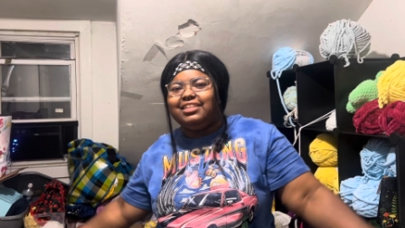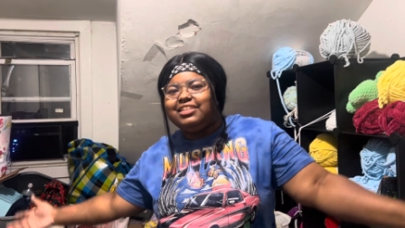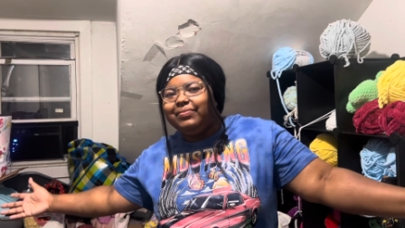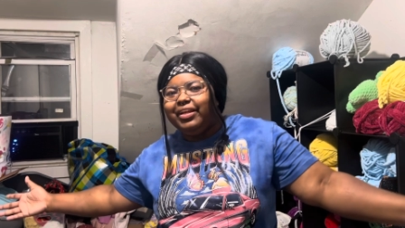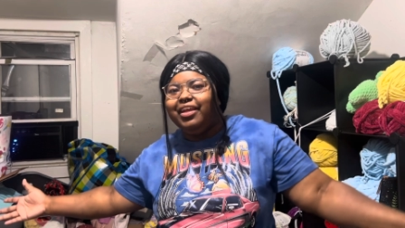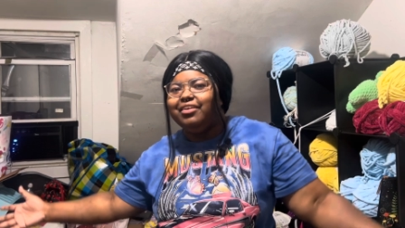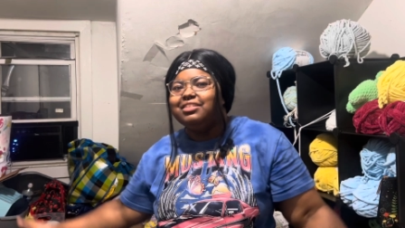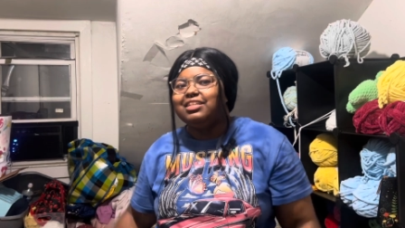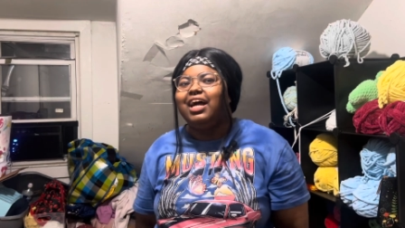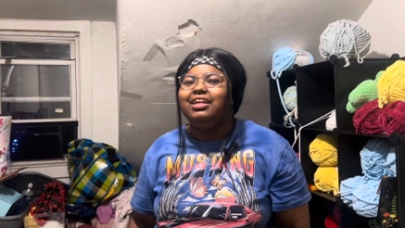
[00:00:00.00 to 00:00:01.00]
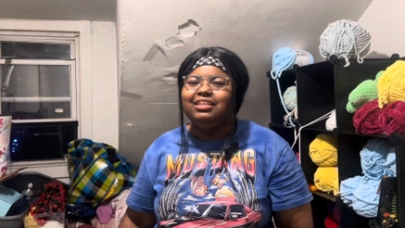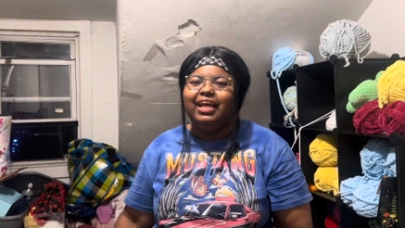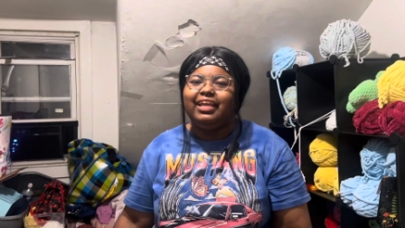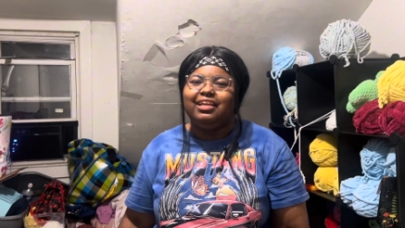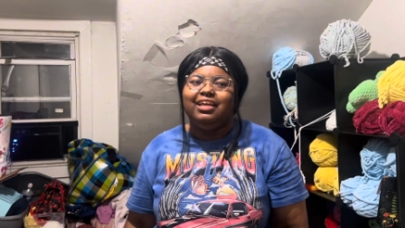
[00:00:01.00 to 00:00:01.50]
this video is kind of
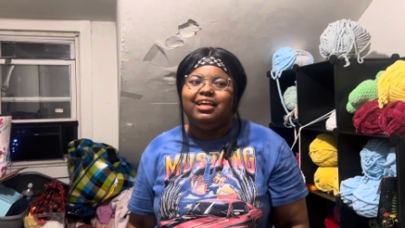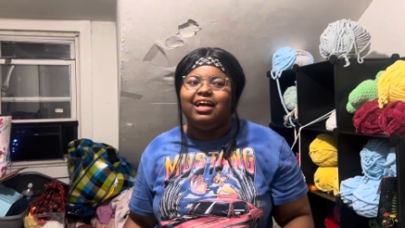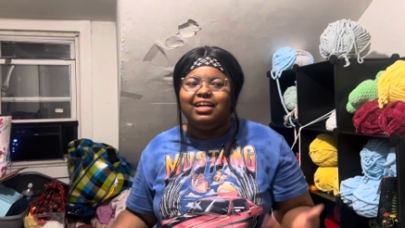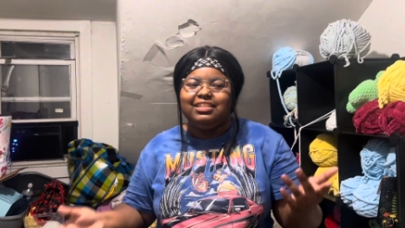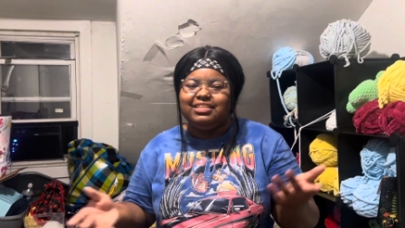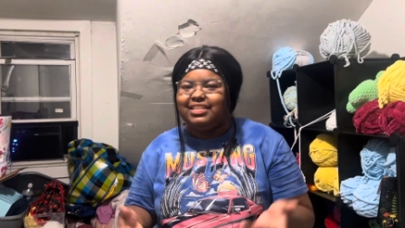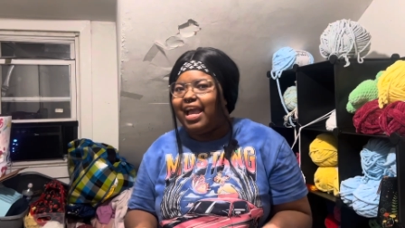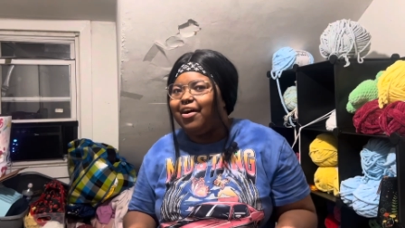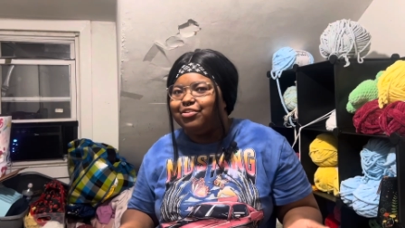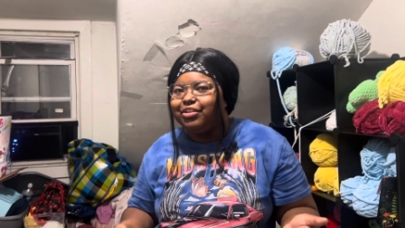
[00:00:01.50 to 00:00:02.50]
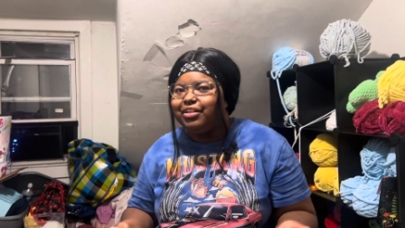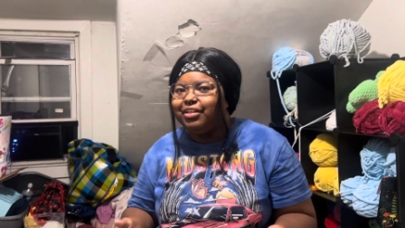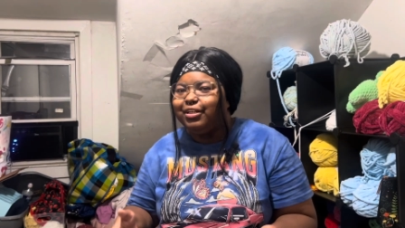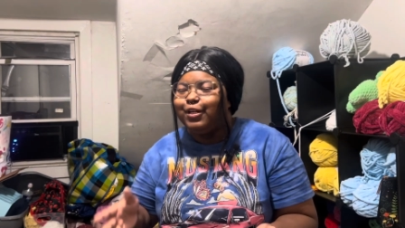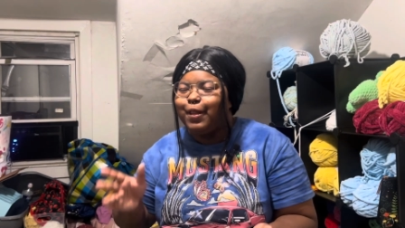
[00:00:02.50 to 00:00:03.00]
like a
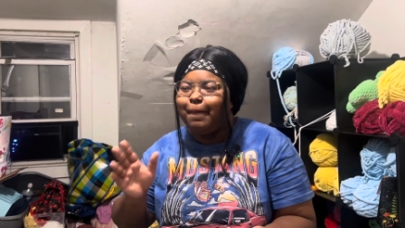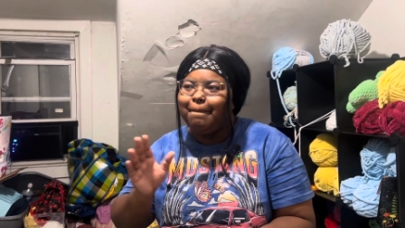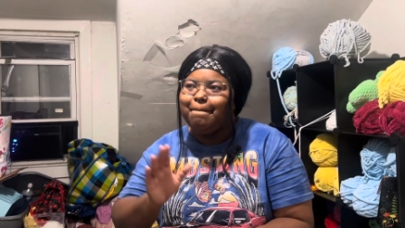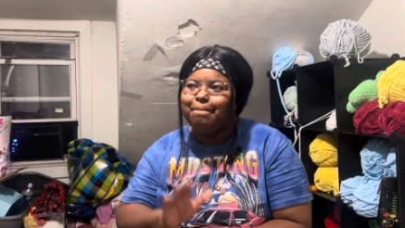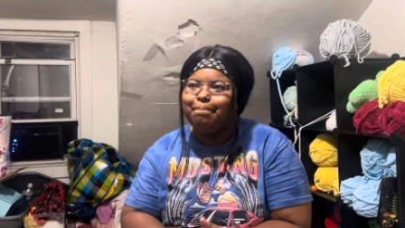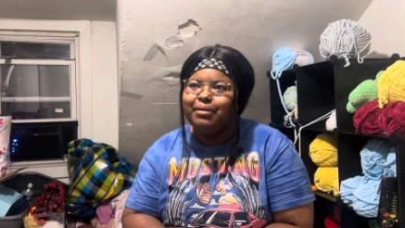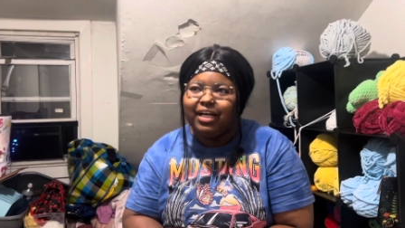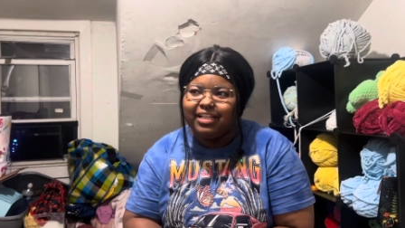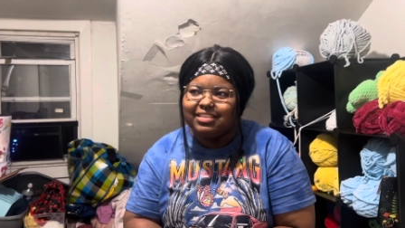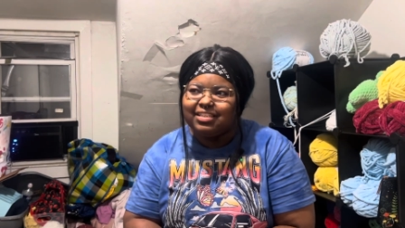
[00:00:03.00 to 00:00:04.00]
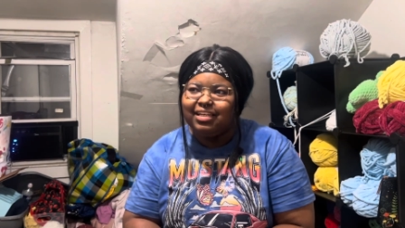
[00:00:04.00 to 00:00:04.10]
downer, but